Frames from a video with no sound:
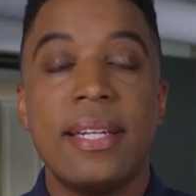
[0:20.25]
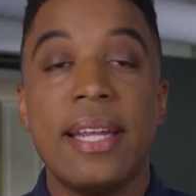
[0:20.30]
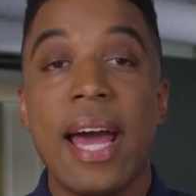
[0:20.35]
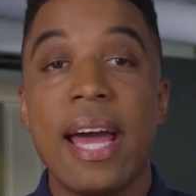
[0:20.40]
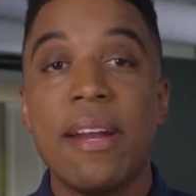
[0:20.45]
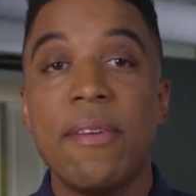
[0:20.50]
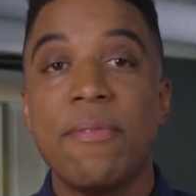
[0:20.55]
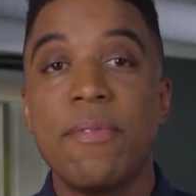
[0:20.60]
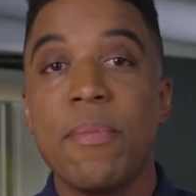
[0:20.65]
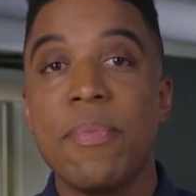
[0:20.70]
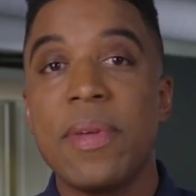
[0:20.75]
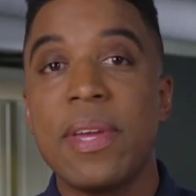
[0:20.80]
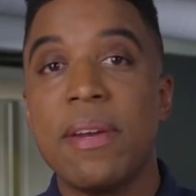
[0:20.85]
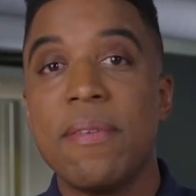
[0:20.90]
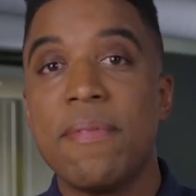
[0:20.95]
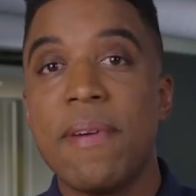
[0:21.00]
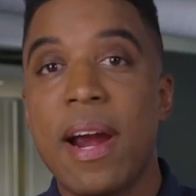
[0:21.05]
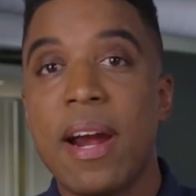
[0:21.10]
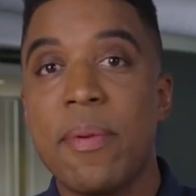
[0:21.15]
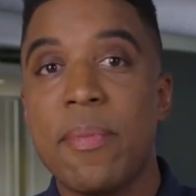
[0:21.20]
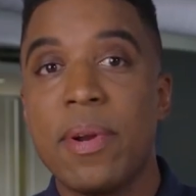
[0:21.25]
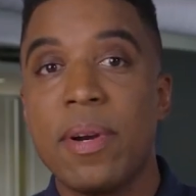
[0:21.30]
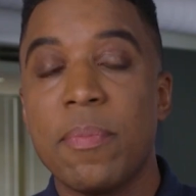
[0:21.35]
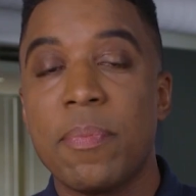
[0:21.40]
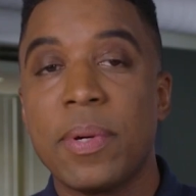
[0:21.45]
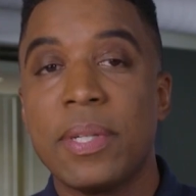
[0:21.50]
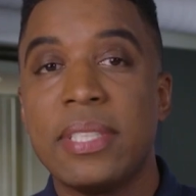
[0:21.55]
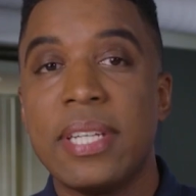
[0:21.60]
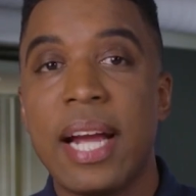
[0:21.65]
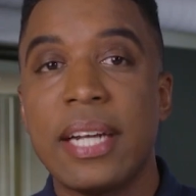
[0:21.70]
Data from the Environmental
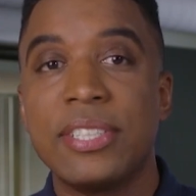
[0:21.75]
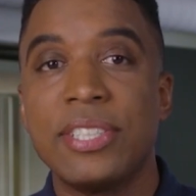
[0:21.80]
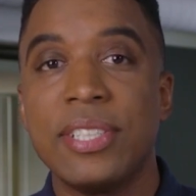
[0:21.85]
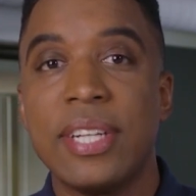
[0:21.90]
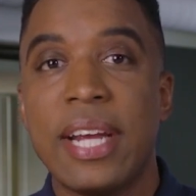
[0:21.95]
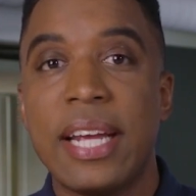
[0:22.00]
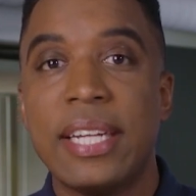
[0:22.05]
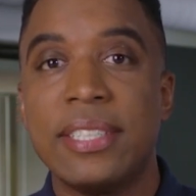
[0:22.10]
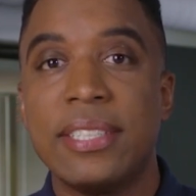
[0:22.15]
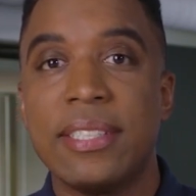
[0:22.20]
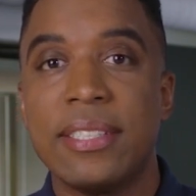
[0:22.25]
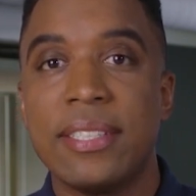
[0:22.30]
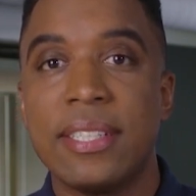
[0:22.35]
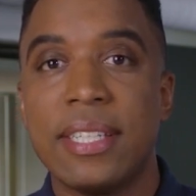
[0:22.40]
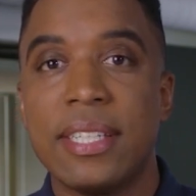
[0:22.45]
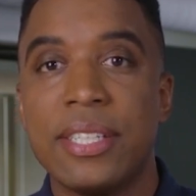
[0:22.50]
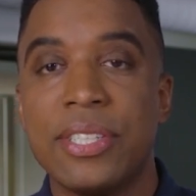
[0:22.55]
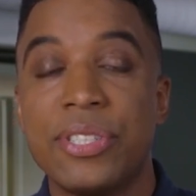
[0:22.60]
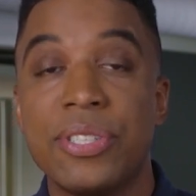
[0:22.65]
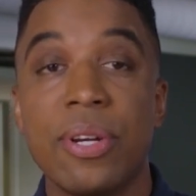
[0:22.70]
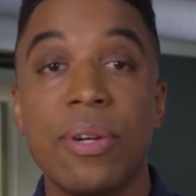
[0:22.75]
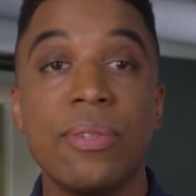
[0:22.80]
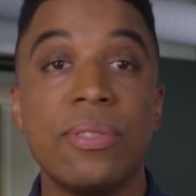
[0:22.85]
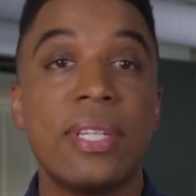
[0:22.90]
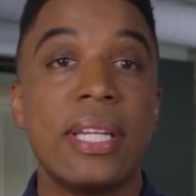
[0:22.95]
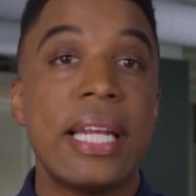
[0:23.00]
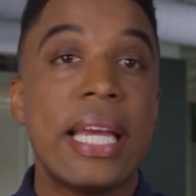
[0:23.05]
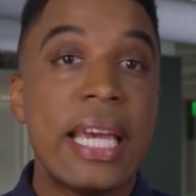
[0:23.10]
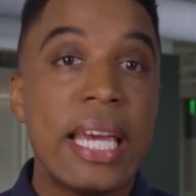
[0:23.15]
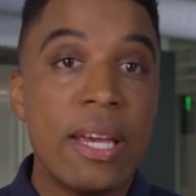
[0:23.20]
Protection Agency shows
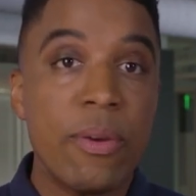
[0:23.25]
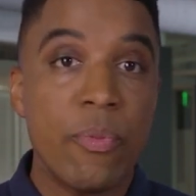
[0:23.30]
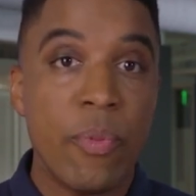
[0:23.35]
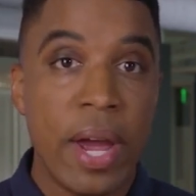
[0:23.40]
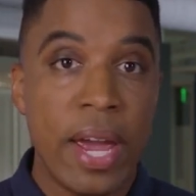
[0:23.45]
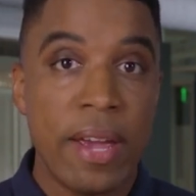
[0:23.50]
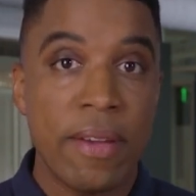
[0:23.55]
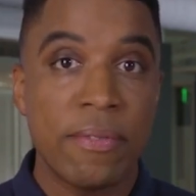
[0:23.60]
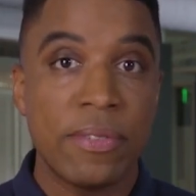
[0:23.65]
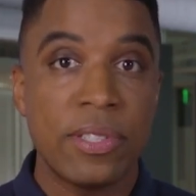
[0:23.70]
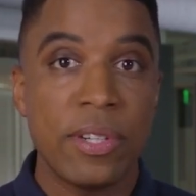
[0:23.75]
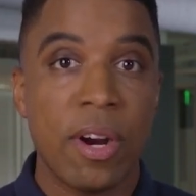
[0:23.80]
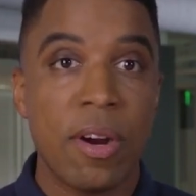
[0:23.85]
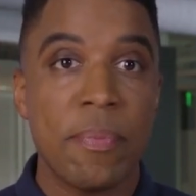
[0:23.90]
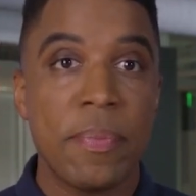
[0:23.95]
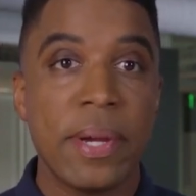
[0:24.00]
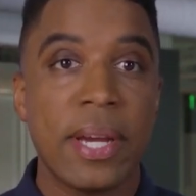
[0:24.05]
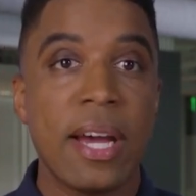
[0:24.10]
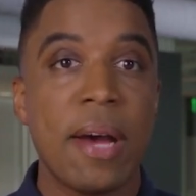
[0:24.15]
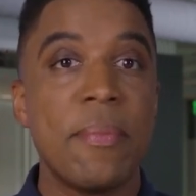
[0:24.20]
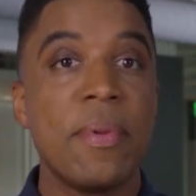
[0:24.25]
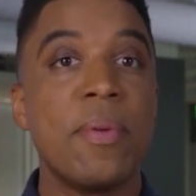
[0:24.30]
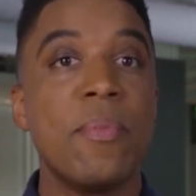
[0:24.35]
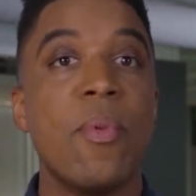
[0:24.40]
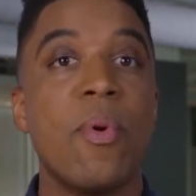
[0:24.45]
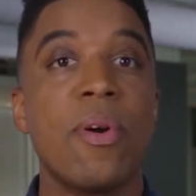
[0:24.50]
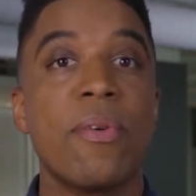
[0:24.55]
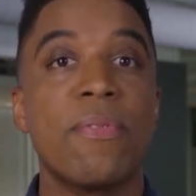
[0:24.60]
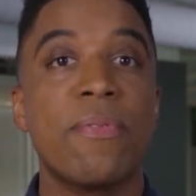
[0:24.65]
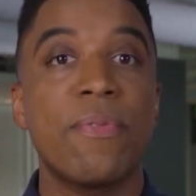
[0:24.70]
that heat waves are becoming
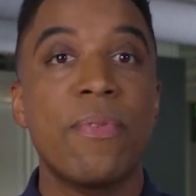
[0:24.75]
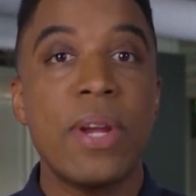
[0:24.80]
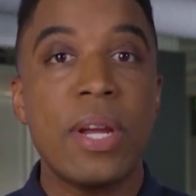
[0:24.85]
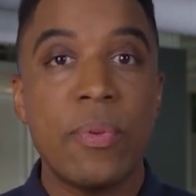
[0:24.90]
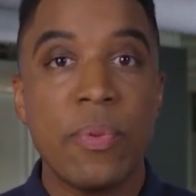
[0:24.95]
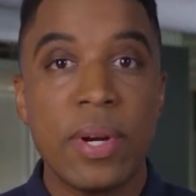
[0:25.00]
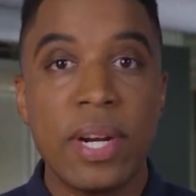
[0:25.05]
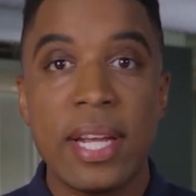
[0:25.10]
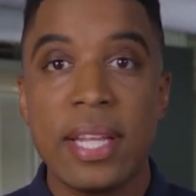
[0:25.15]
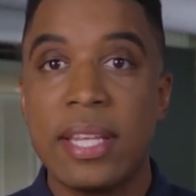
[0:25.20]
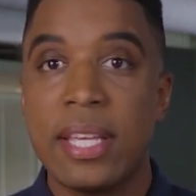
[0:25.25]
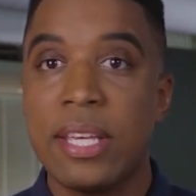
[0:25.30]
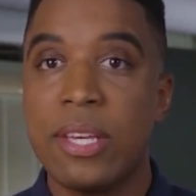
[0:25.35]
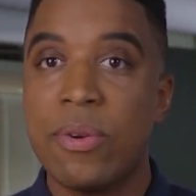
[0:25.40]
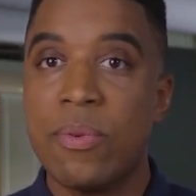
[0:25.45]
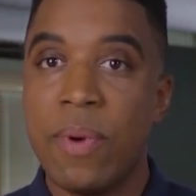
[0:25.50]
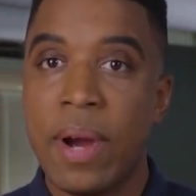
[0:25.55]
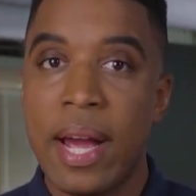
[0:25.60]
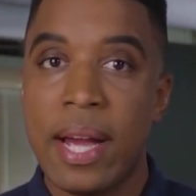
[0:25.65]
more frequent in the U